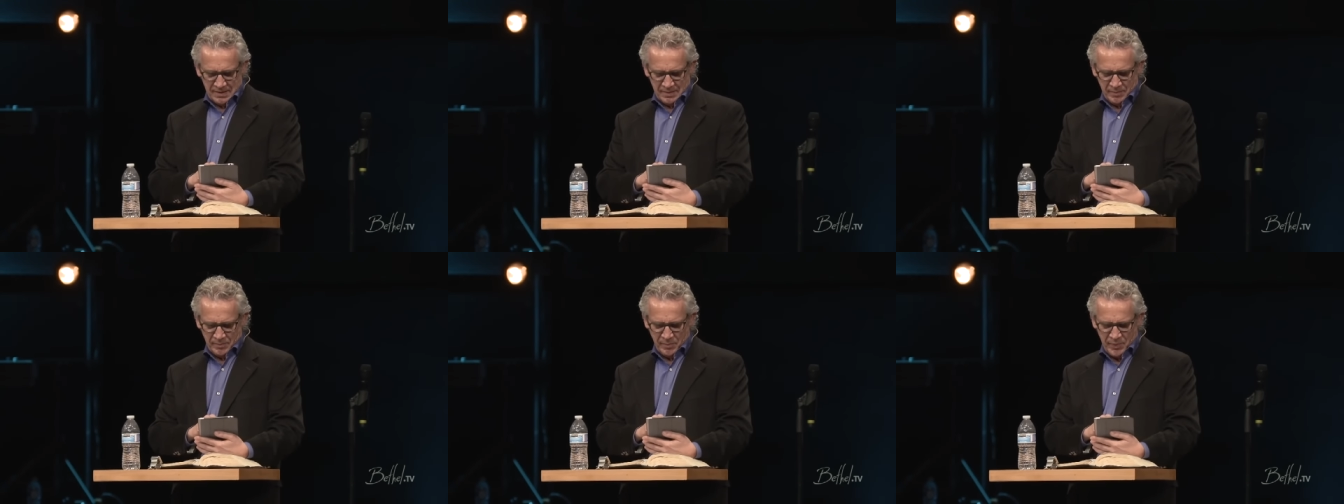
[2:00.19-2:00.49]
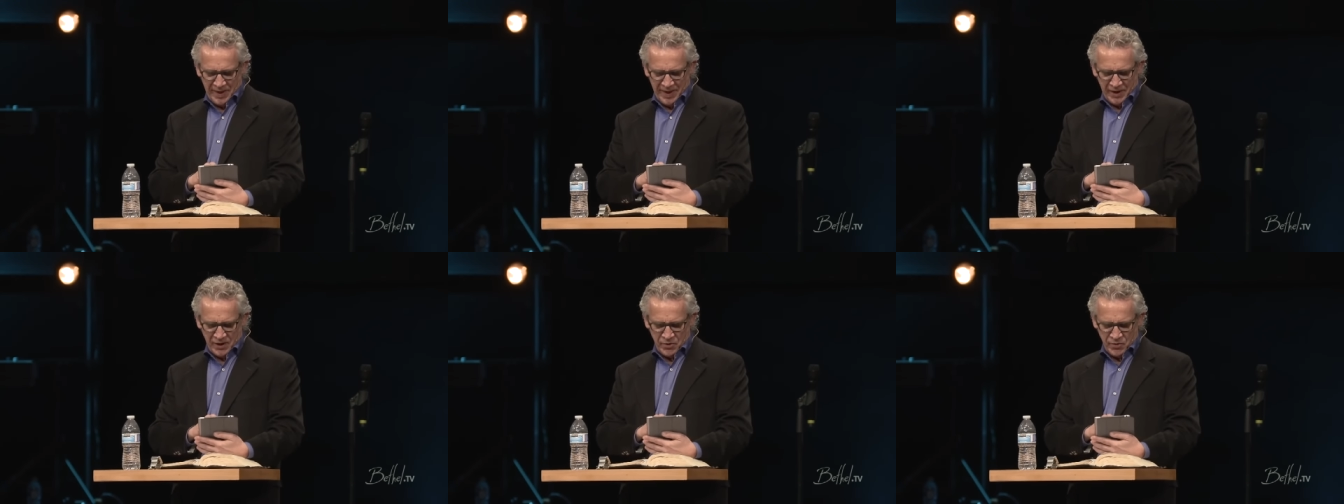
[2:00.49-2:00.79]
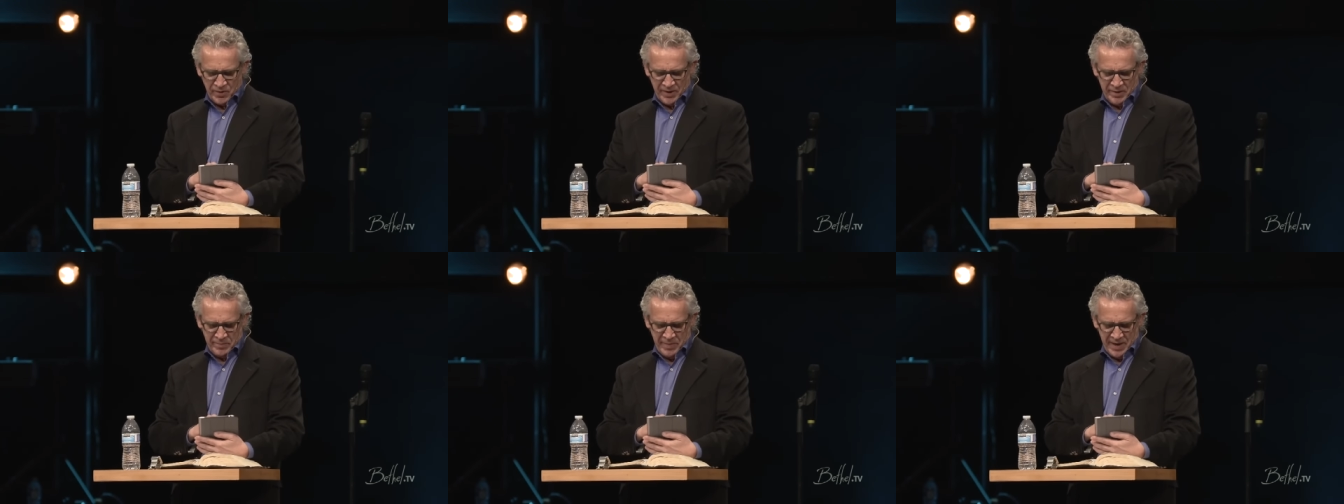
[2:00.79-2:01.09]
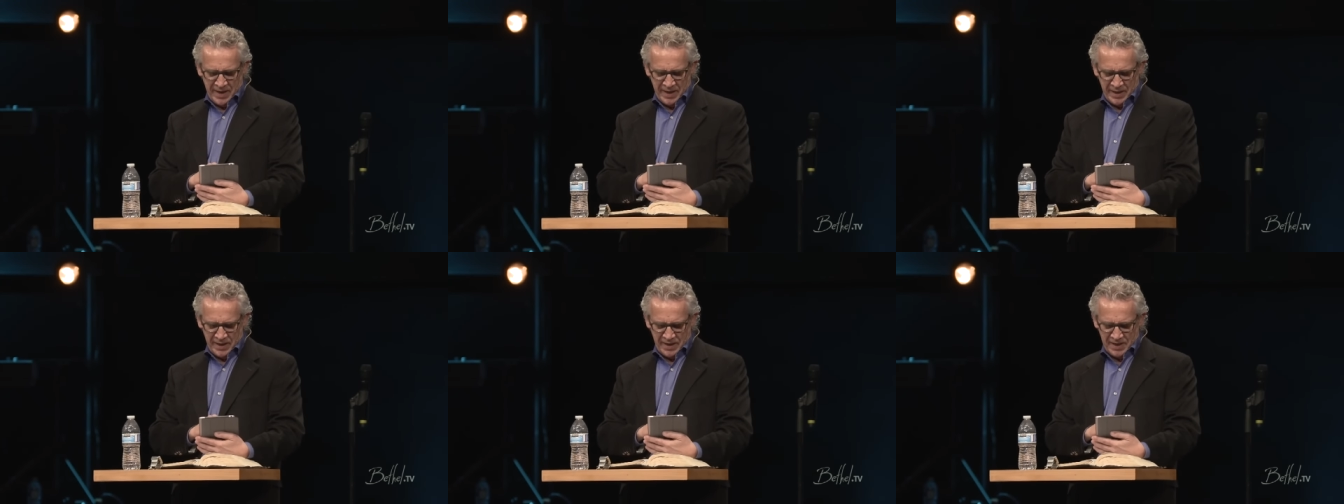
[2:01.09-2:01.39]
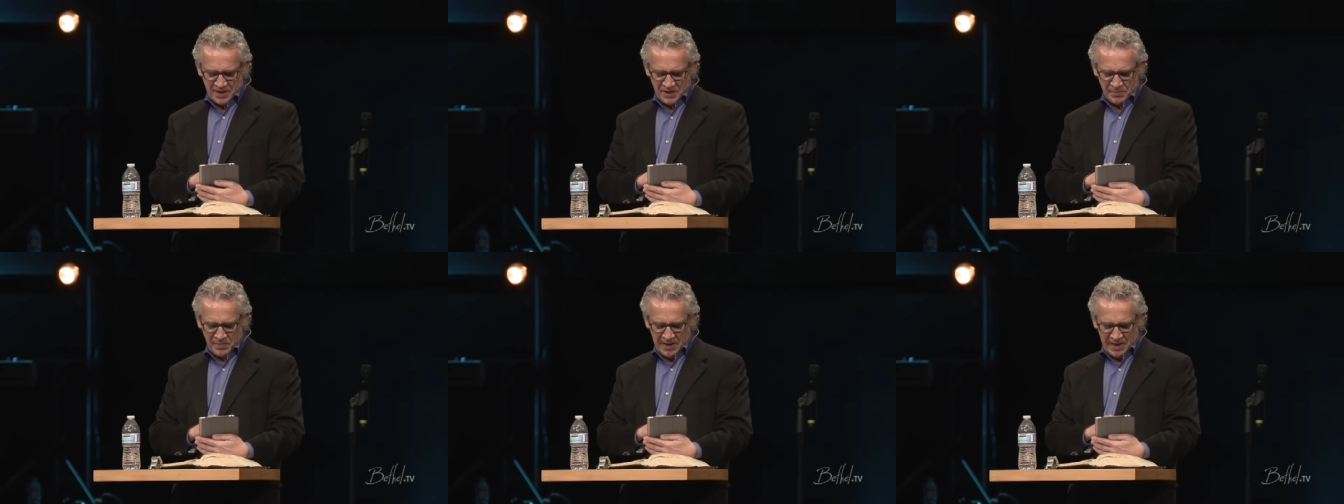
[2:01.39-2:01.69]
Being cremated
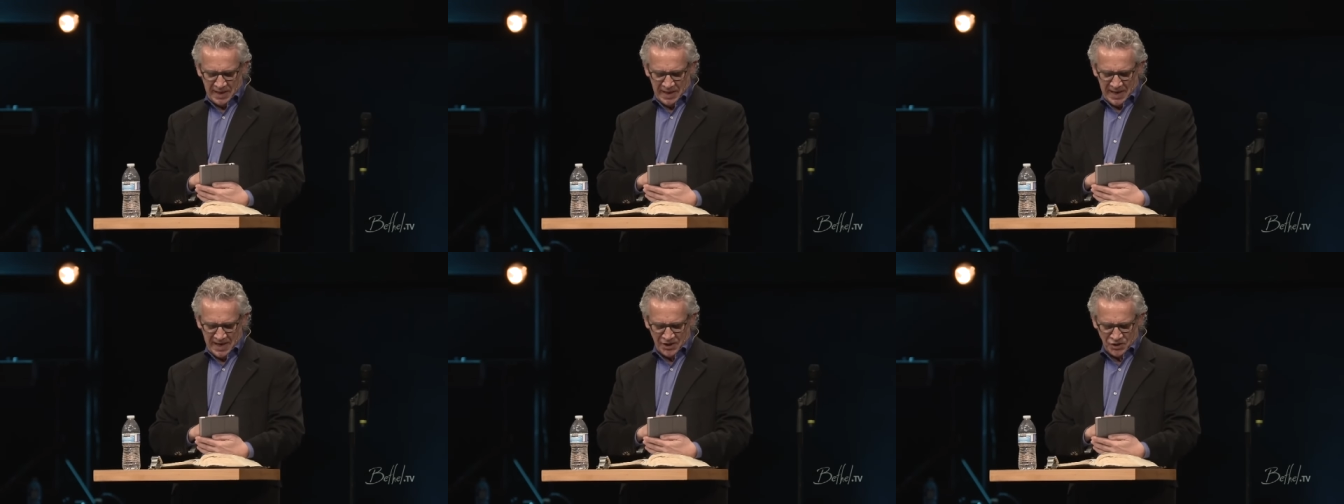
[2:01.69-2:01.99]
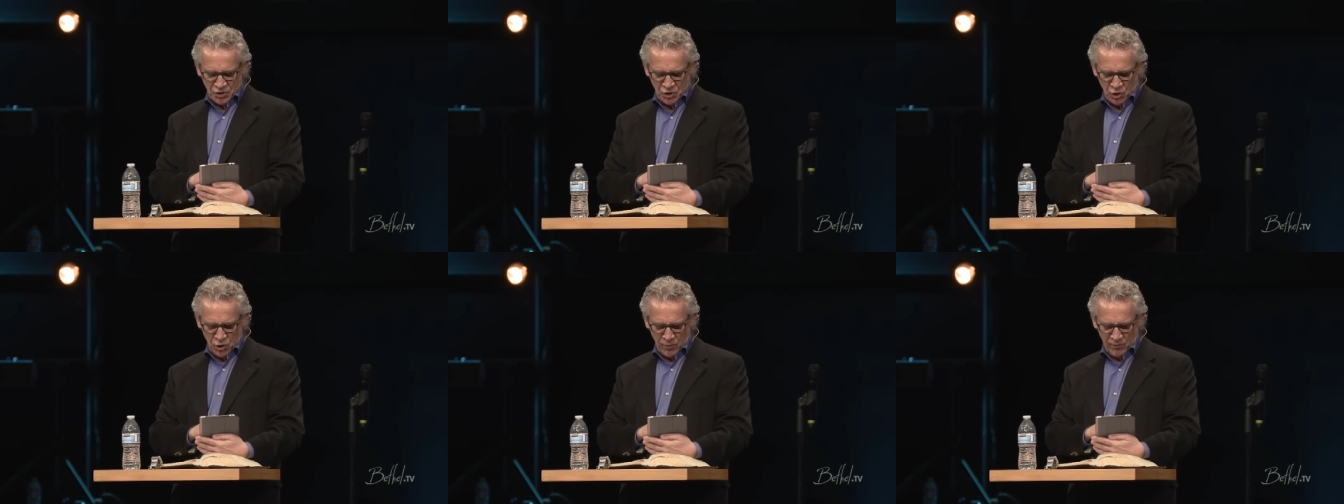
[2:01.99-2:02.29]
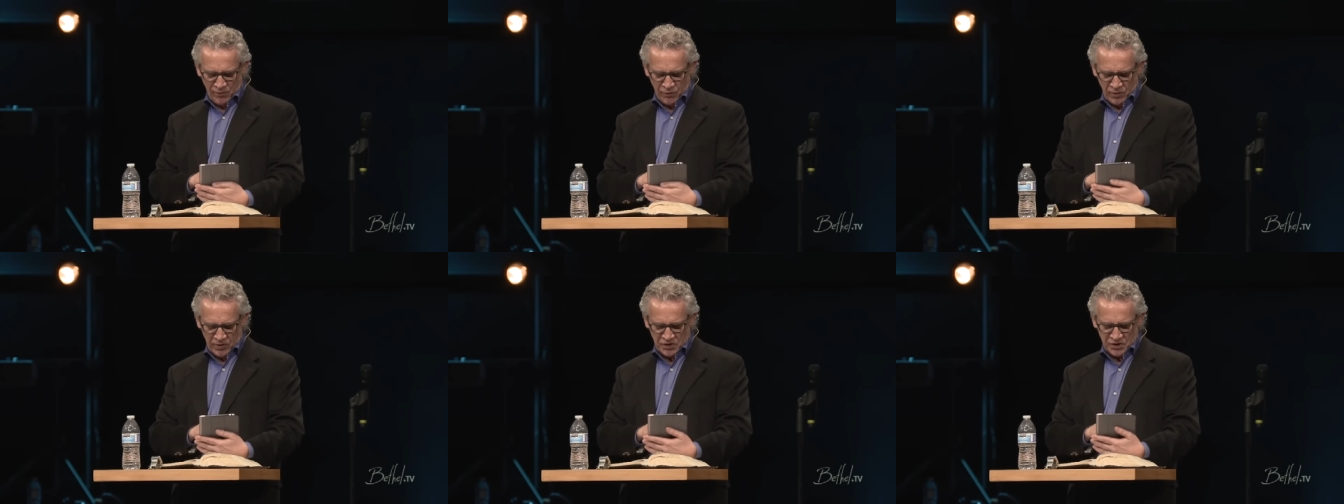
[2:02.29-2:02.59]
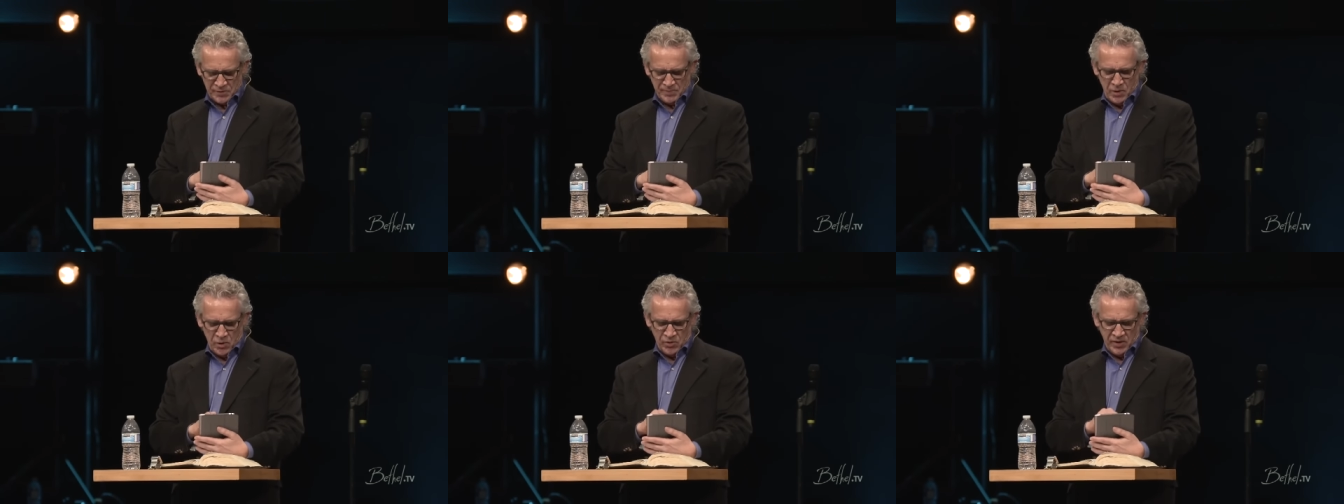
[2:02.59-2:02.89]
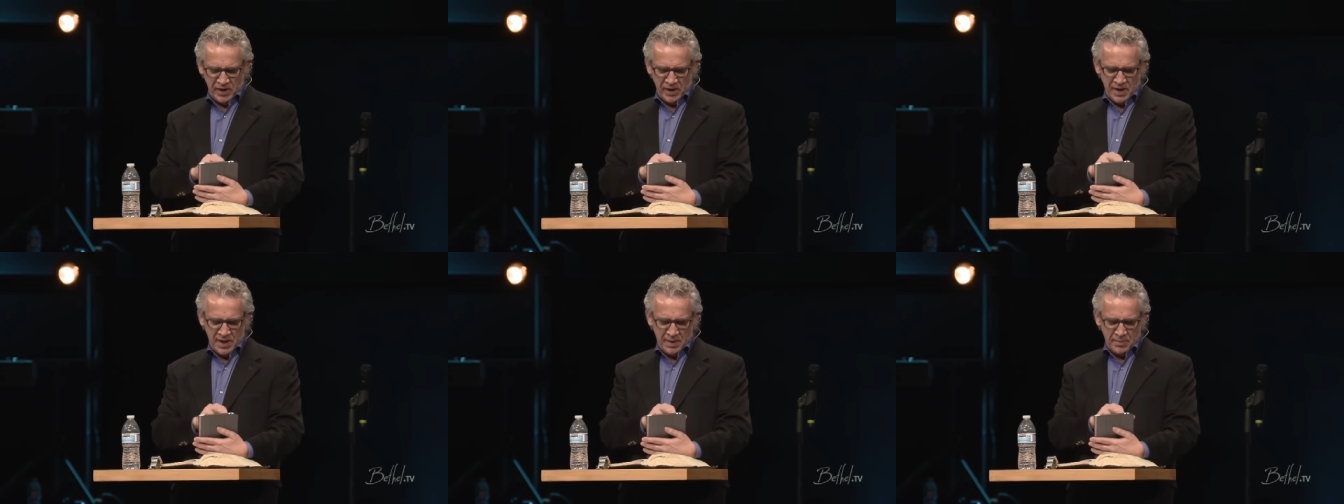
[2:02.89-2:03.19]
is my last hope for a
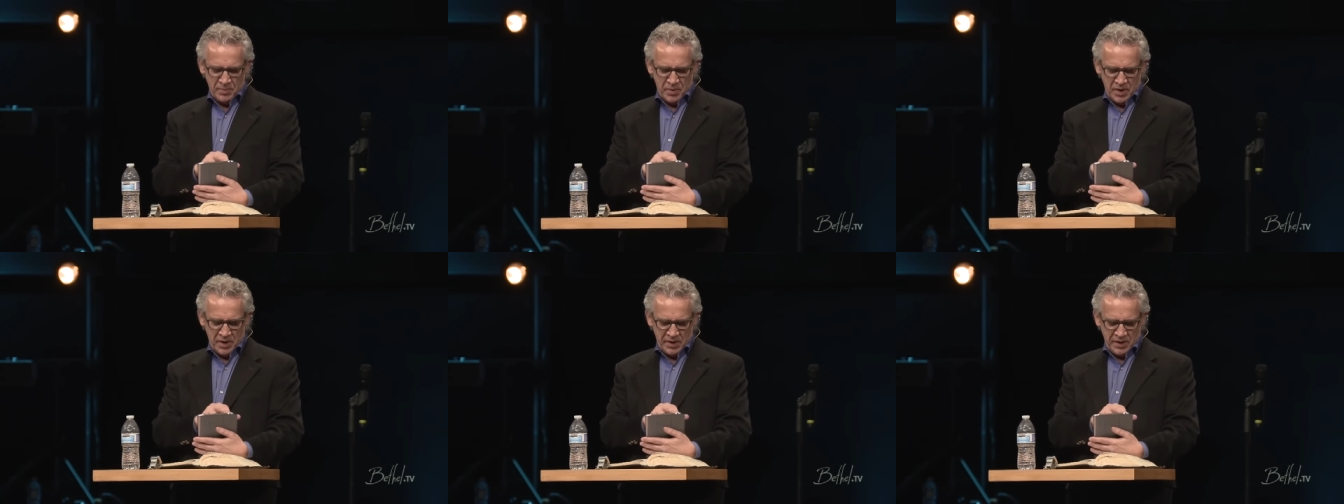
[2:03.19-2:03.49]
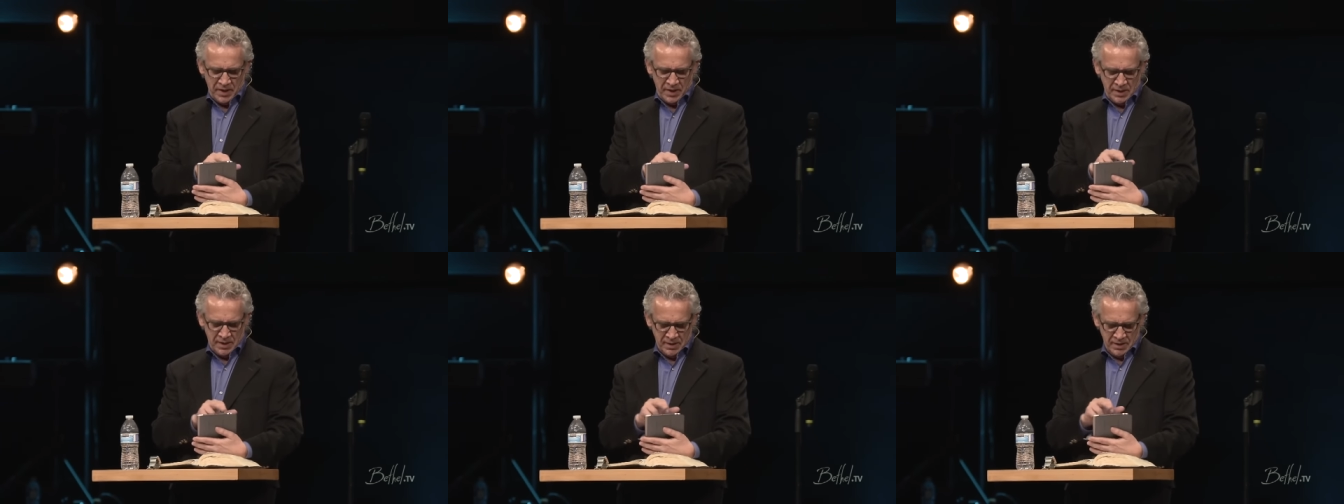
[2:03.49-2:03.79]
smoking hot body.